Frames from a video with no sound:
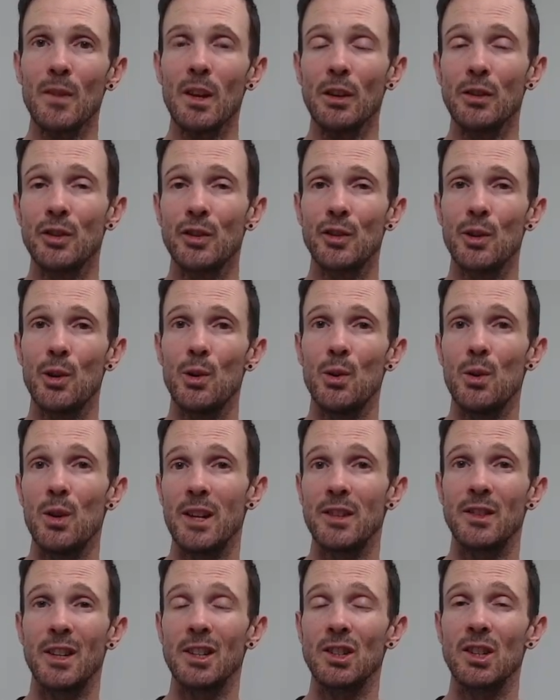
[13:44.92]
So
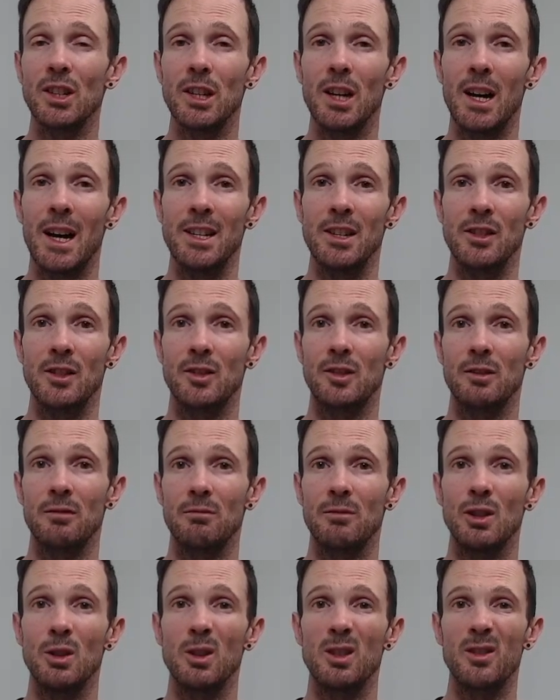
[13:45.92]
essentially I just
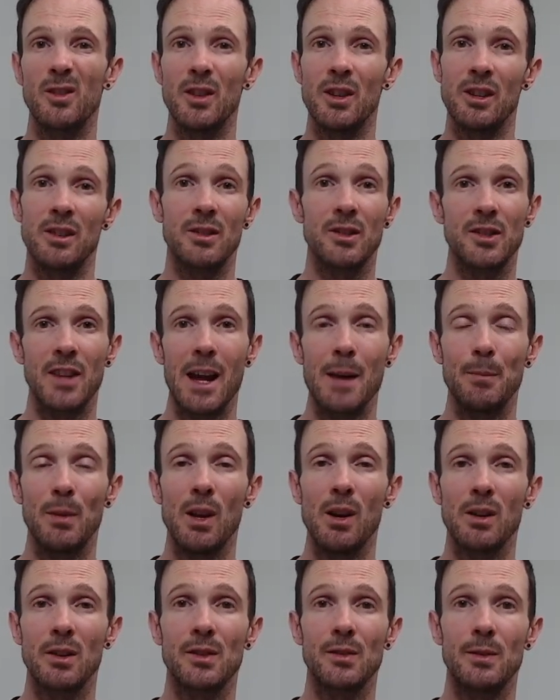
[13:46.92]
took their stat
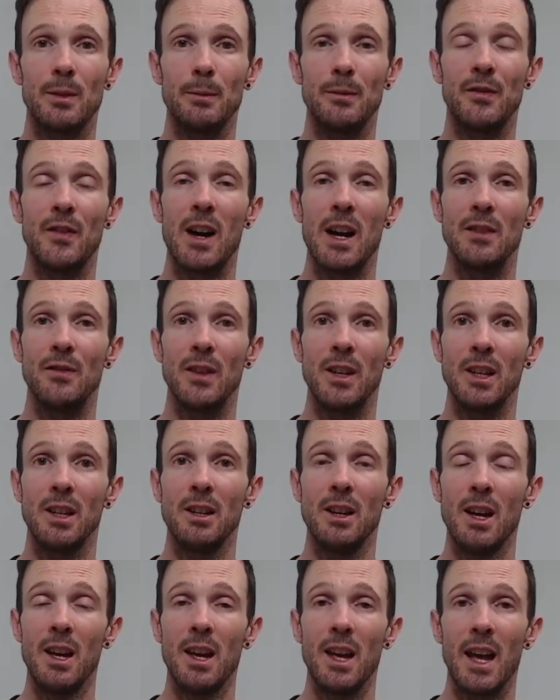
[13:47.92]
blocks from 5e,
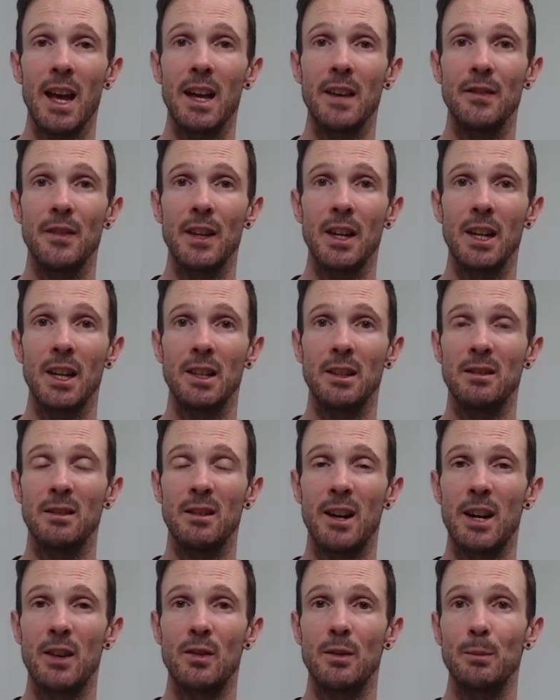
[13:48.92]
and then
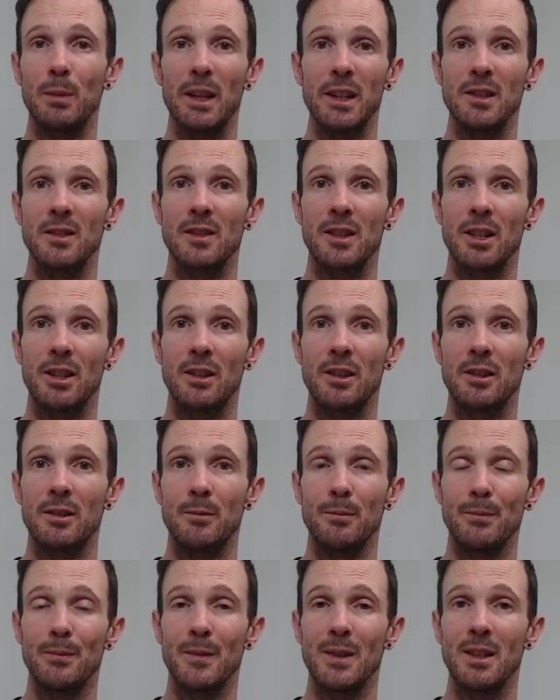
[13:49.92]
I replaced their
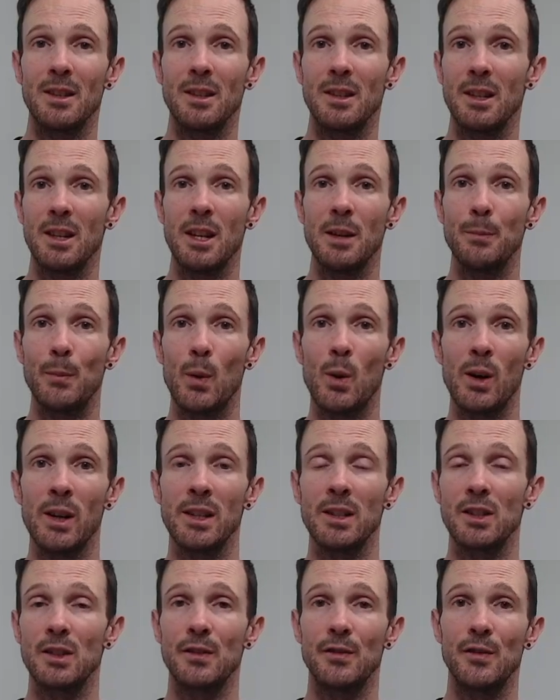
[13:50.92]
hit
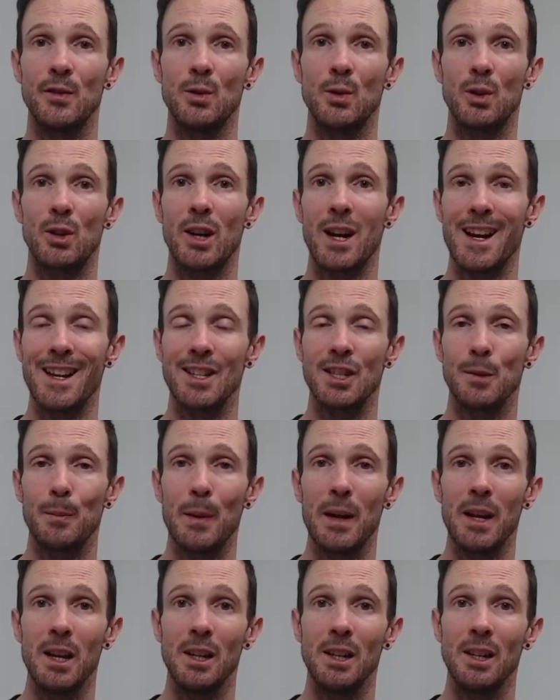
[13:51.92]
points for
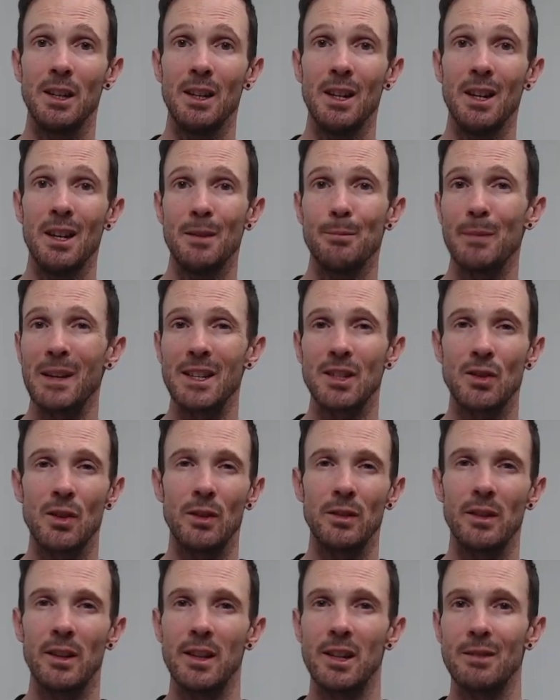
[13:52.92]
HP based
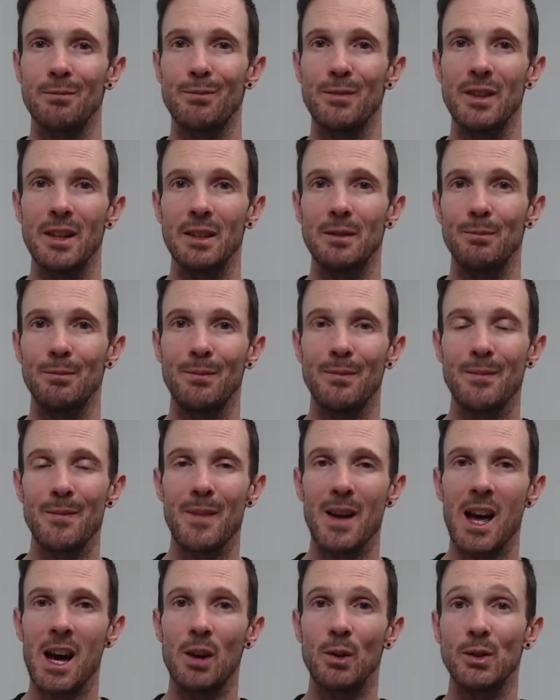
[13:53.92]
on the
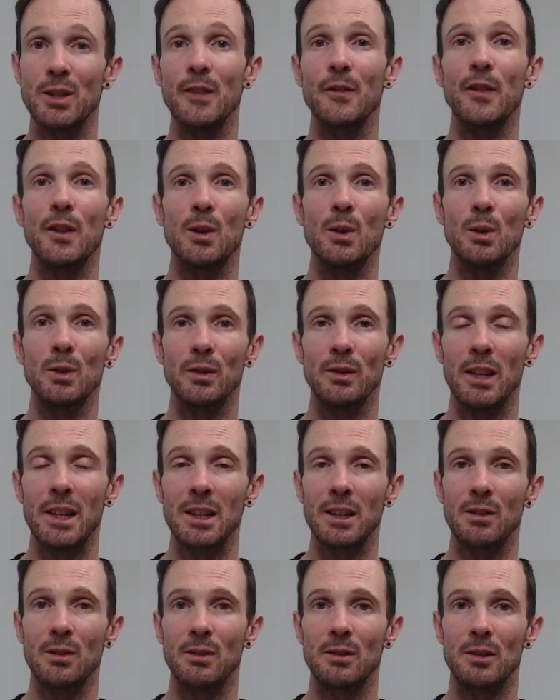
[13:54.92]
how difficult
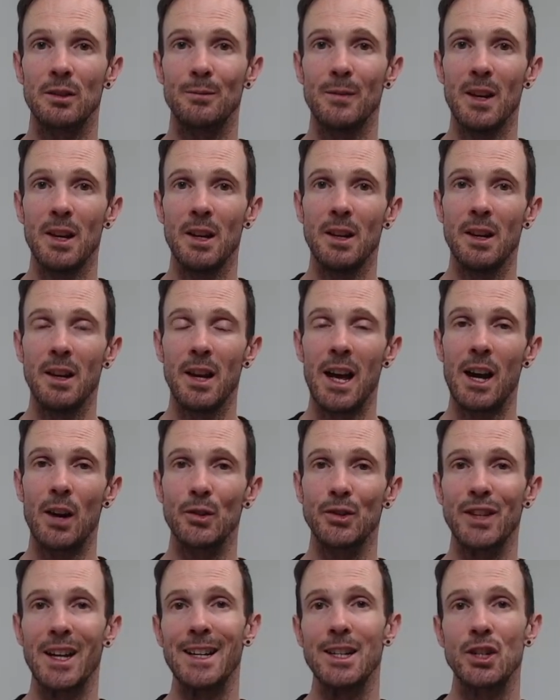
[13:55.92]
or how
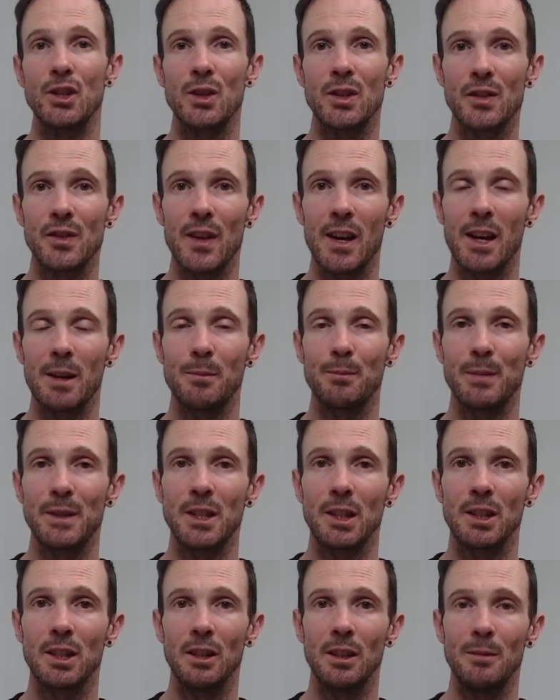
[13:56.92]
dangerous that
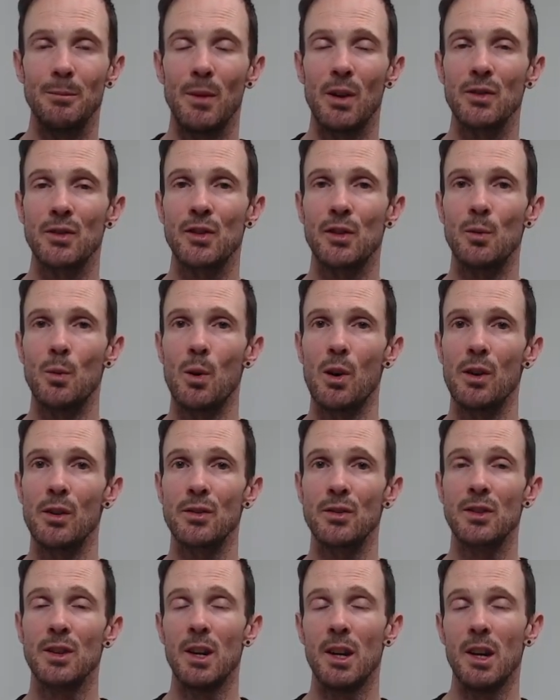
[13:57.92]
particular monster
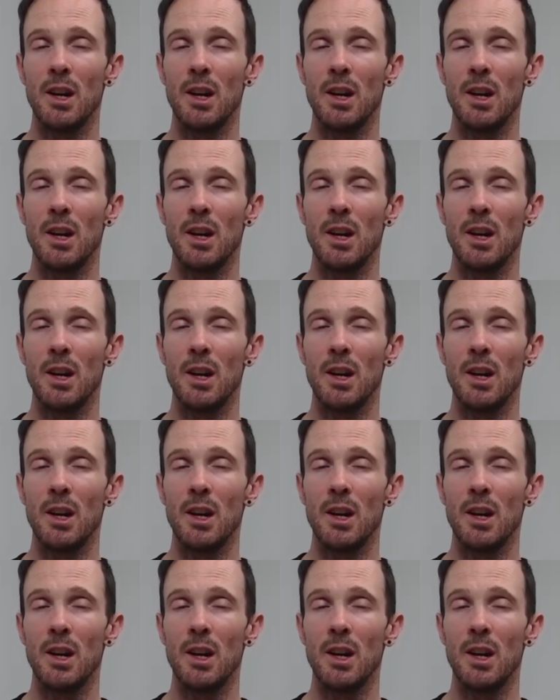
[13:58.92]
was.